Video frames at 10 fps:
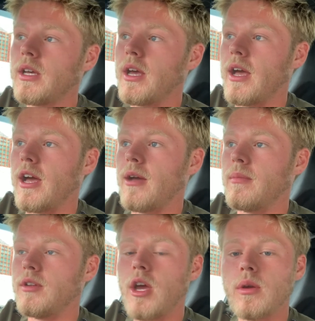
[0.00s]

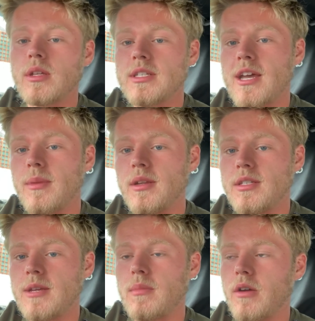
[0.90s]
No
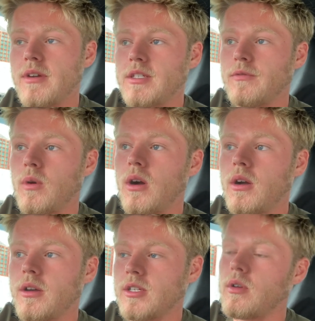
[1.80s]
contaminants in my reservoir,
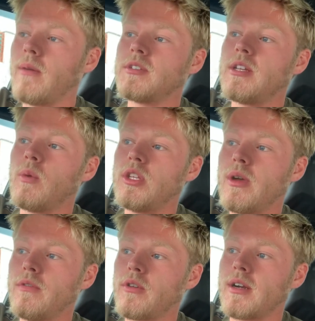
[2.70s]
because obviously when
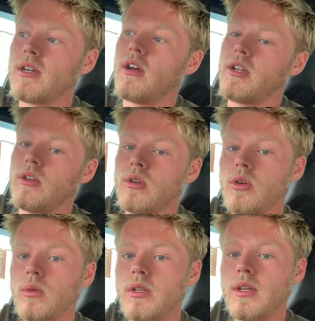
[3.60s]
you have a cracked liner, your
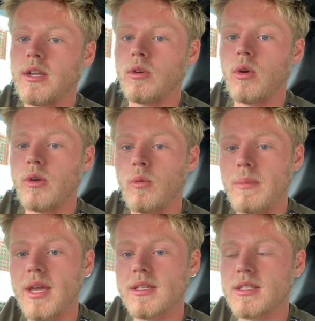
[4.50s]
coolant and your oil
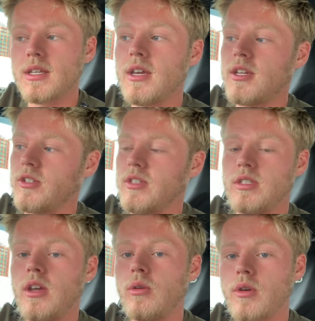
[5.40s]
mix, so there's
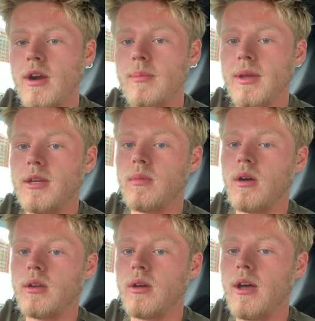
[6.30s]
no crap in
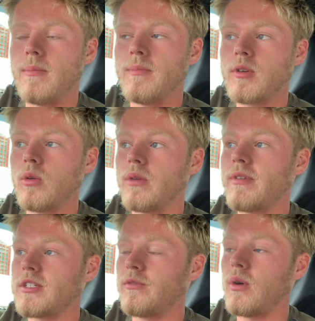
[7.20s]
my coolant
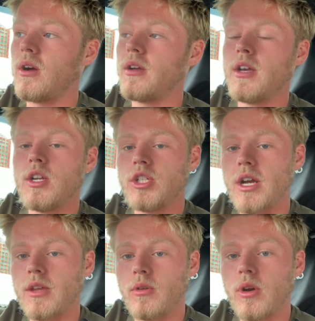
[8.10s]
reservoir.
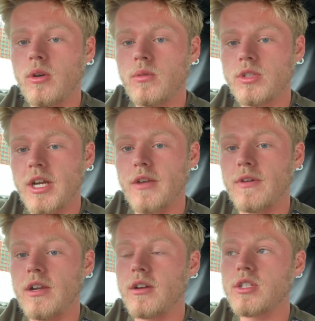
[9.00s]
Check your oil, check
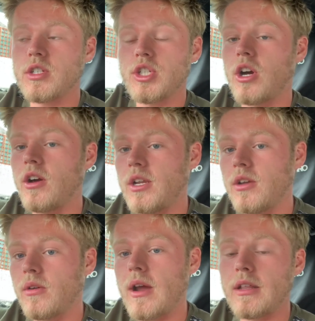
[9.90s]
if it looks
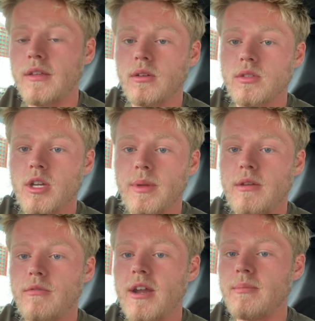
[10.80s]
shiny or anything on top,
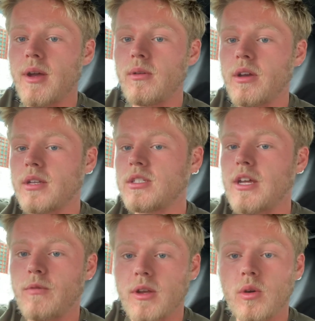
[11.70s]
any rainbow looking
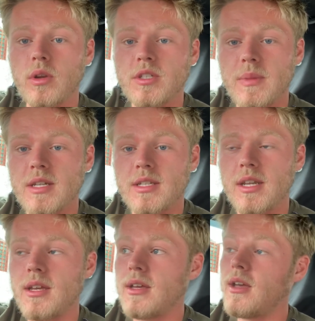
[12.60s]
stuff where coolant's mixed
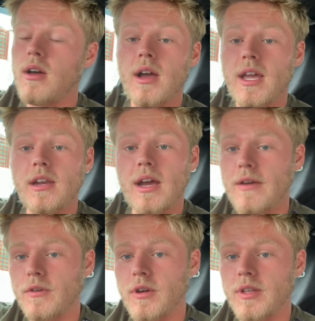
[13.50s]
in it. Again, I
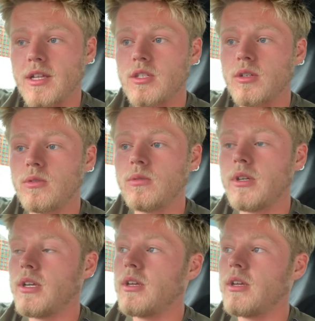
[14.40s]
haven't got that at all.